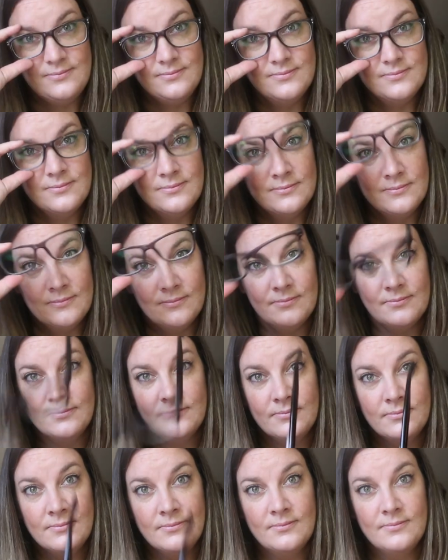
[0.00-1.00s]

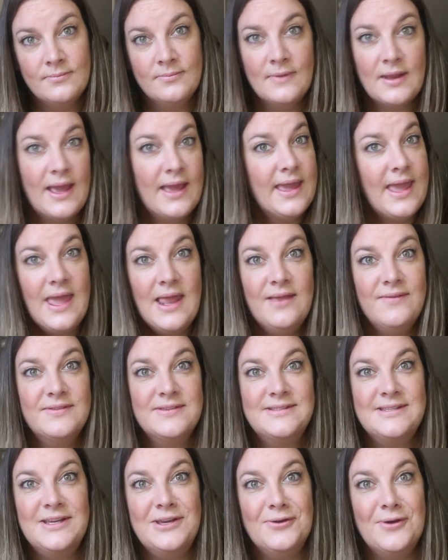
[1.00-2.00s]
I can't
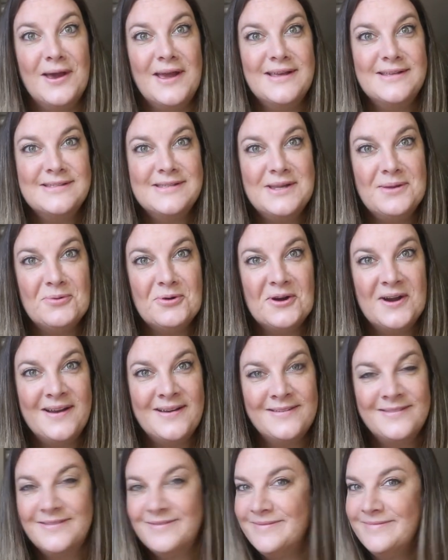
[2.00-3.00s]
even see you guys
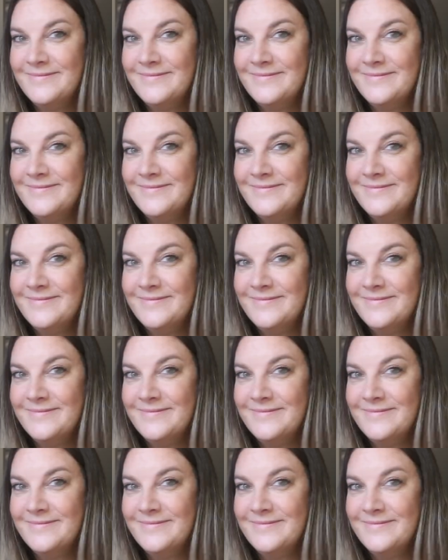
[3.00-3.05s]
anymore.